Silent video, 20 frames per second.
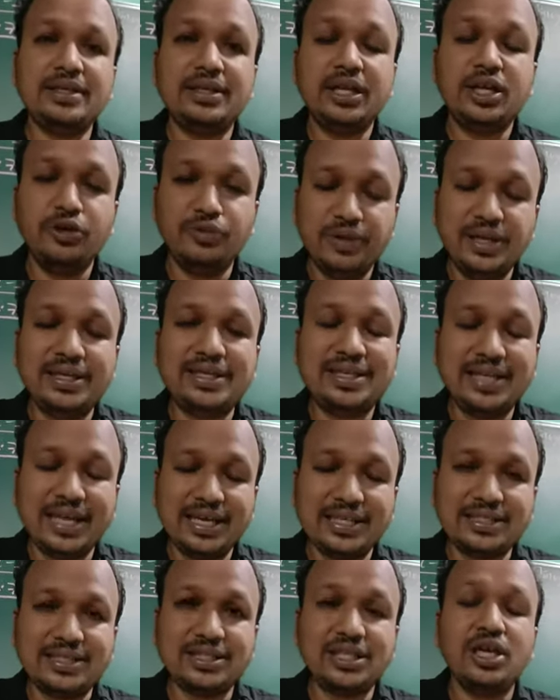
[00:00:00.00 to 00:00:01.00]
unit
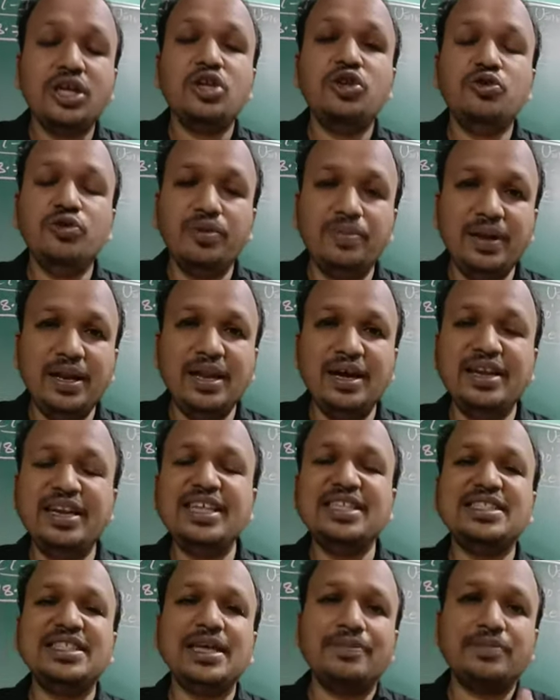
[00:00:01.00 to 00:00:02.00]
test, you will be
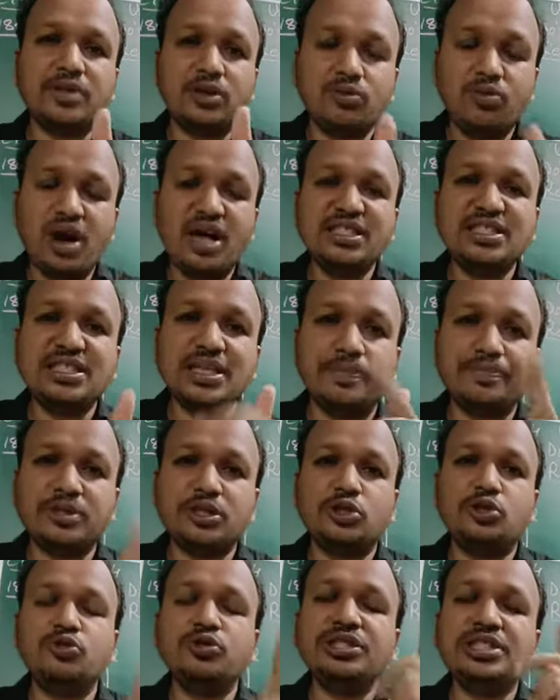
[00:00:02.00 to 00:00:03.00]
learning chapter 1, chapter
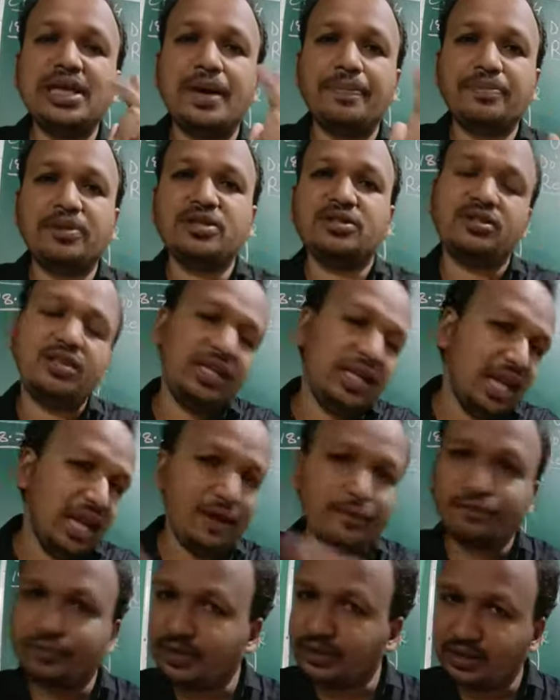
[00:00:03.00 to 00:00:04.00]
2, chapter 3,
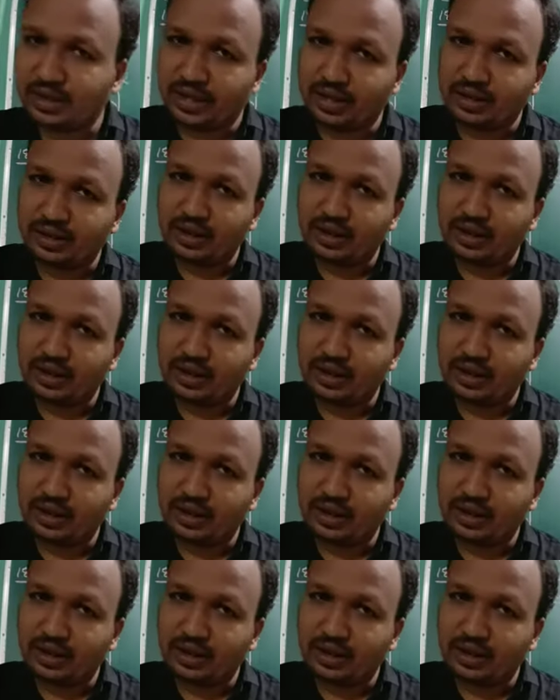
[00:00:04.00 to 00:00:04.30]
everything.